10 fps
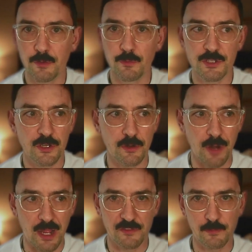rich,
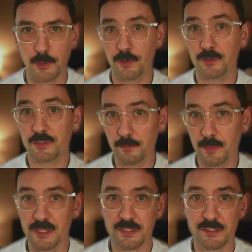interactive prototype
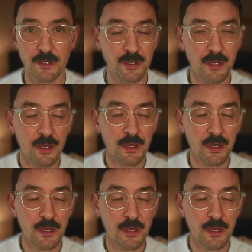based on,